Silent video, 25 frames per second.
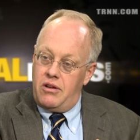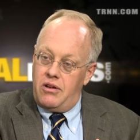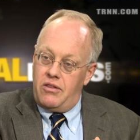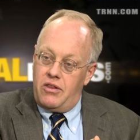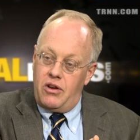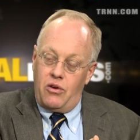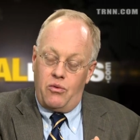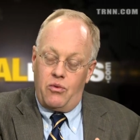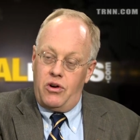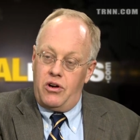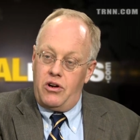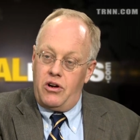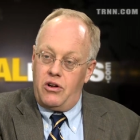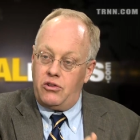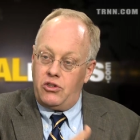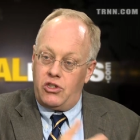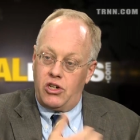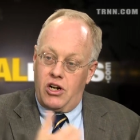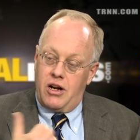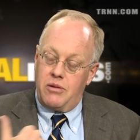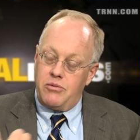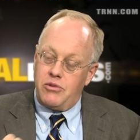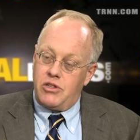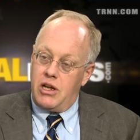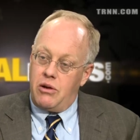there were no
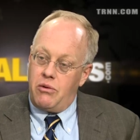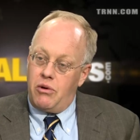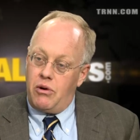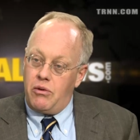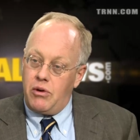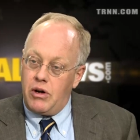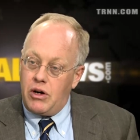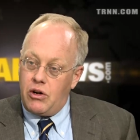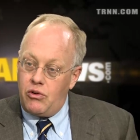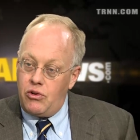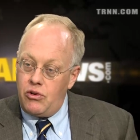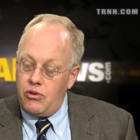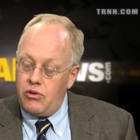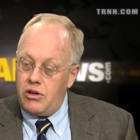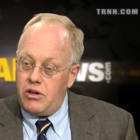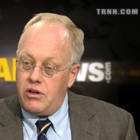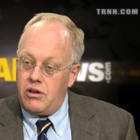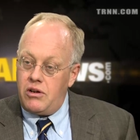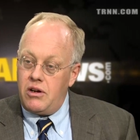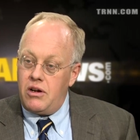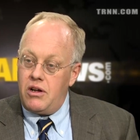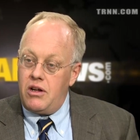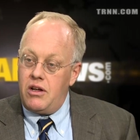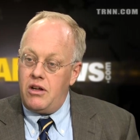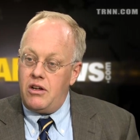jobs. They were
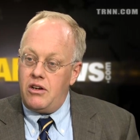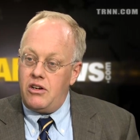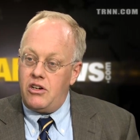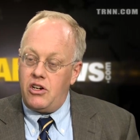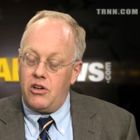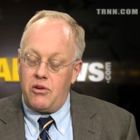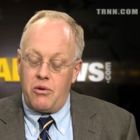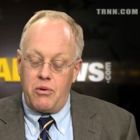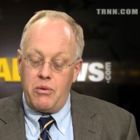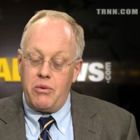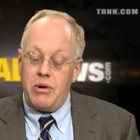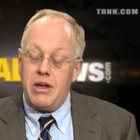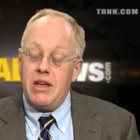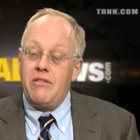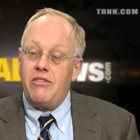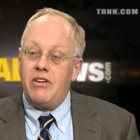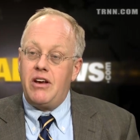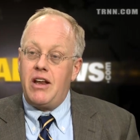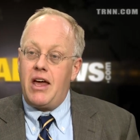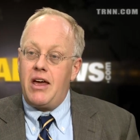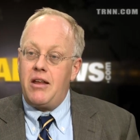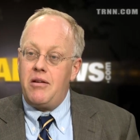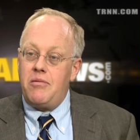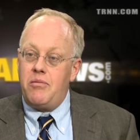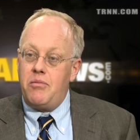recruited to, we even
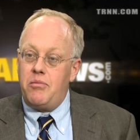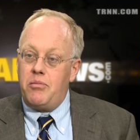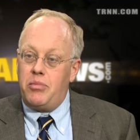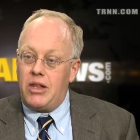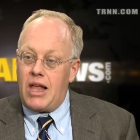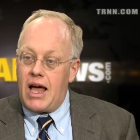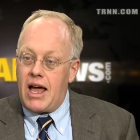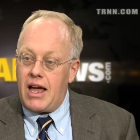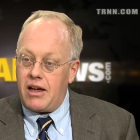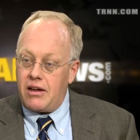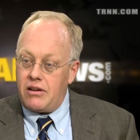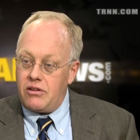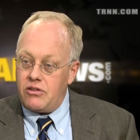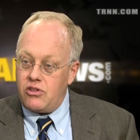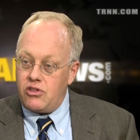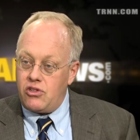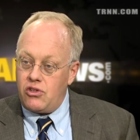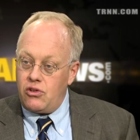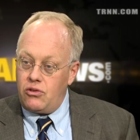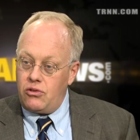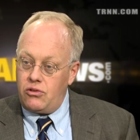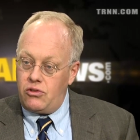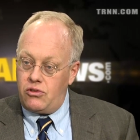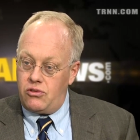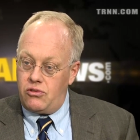had black
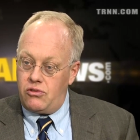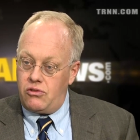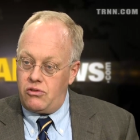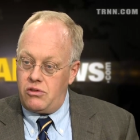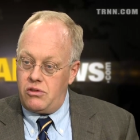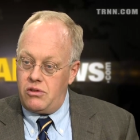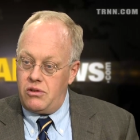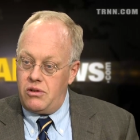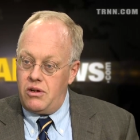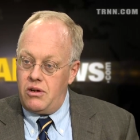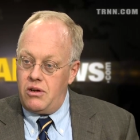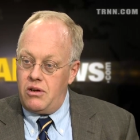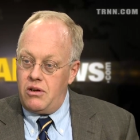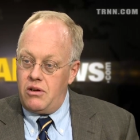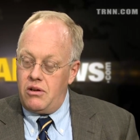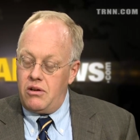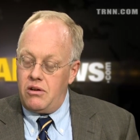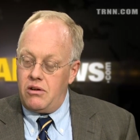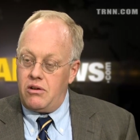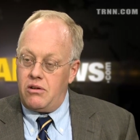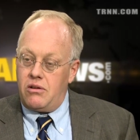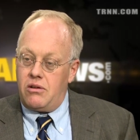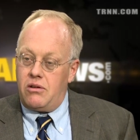soldiers. Right, but you're